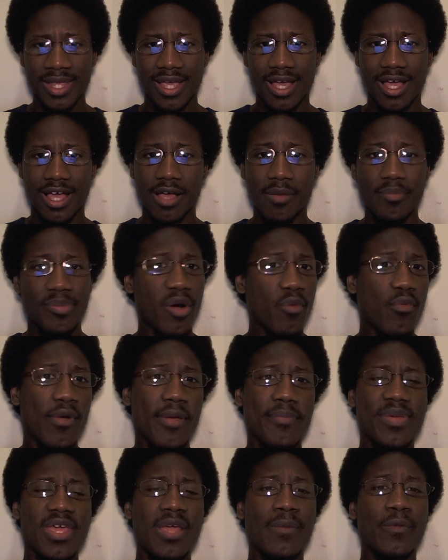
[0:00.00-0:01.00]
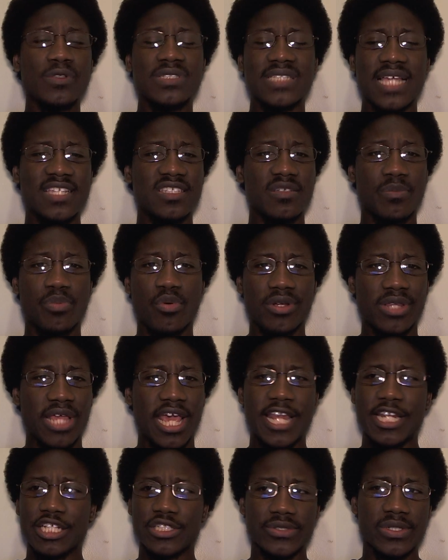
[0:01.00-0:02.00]
Um, but when people say support the
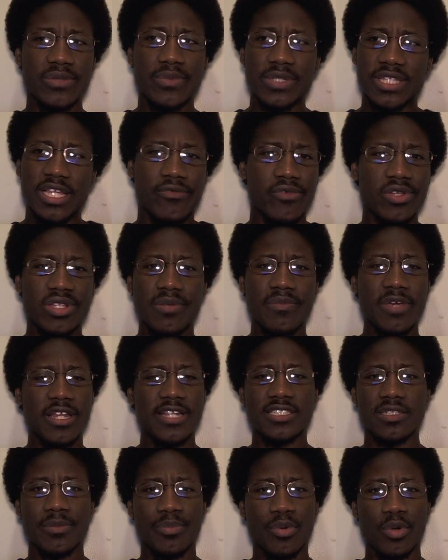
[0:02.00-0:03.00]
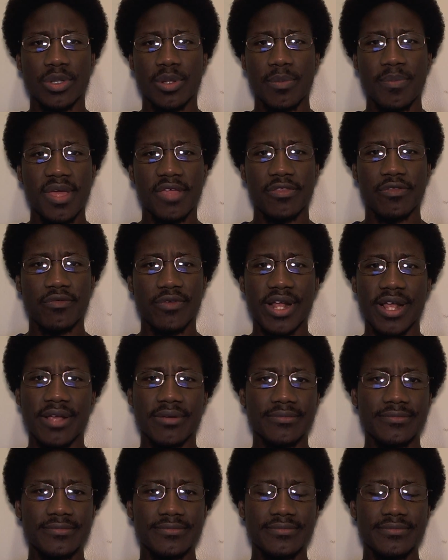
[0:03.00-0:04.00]
industry, what they really mean is support the big three.
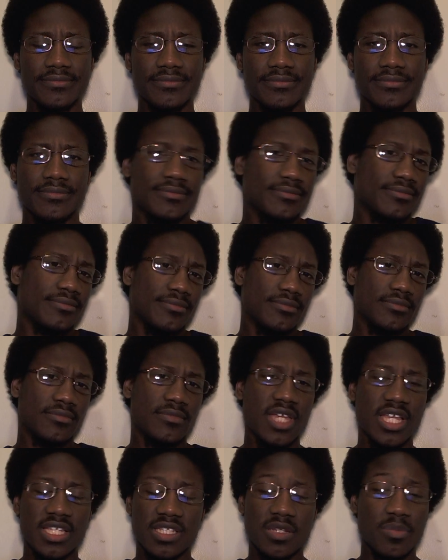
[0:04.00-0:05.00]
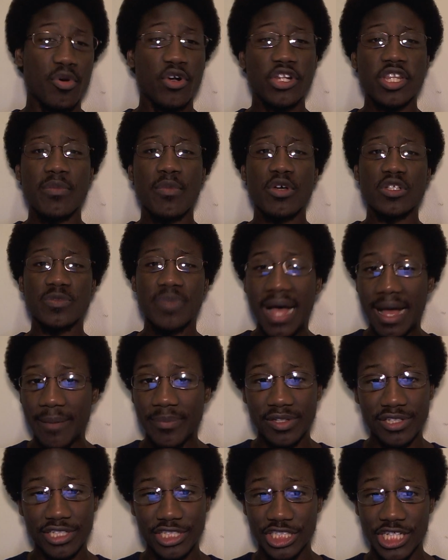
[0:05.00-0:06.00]
They support the most
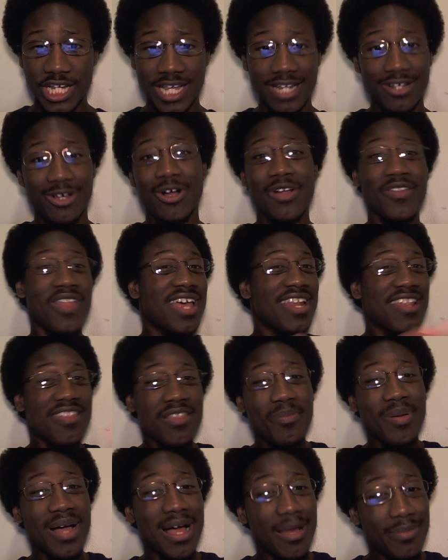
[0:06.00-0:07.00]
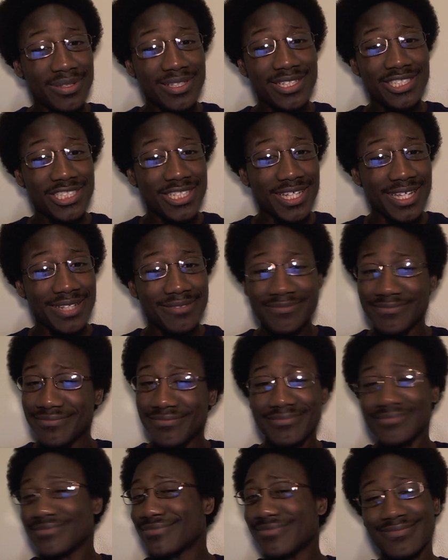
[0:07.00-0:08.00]
popular shit. All that other popular shit,
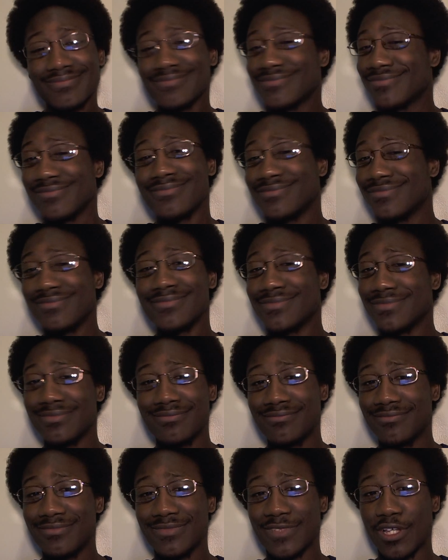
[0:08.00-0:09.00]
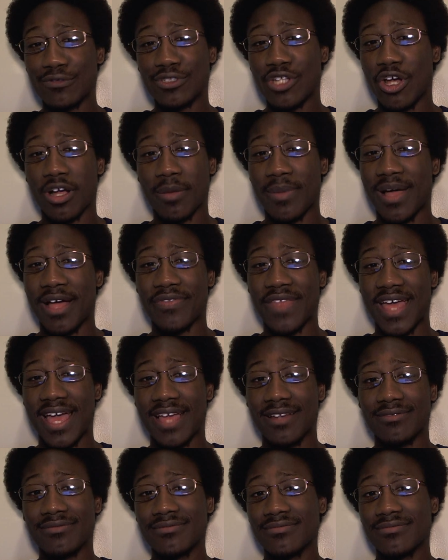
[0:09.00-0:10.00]
don't talk about that.